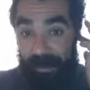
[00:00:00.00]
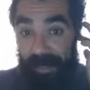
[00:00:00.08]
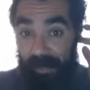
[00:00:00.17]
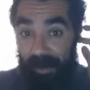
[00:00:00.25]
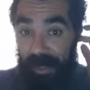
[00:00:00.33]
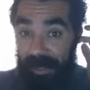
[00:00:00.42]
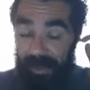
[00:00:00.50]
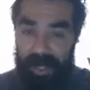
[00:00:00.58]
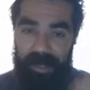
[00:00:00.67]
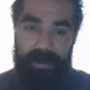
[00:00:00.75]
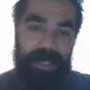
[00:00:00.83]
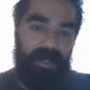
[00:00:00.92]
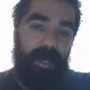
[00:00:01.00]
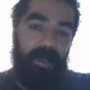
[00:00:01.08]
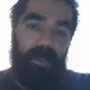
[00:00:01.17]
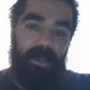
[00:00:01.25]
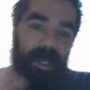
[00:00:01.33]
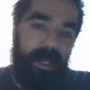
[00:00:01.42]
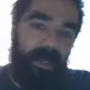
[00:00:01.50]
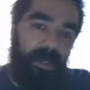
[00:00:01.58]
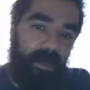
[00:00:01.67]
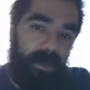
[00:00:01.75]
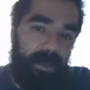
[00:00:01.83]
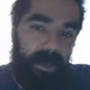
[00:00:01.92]
But then we're also trying to make sure that we're
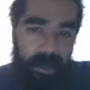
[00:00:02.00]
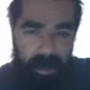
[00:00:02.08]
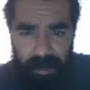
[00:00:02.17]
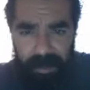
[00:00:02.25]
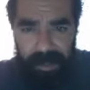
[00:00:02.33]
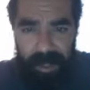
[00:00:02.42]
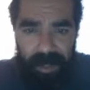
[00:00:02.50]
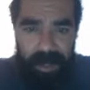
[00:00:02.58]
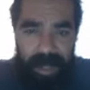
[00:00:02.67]
trending towards our goals.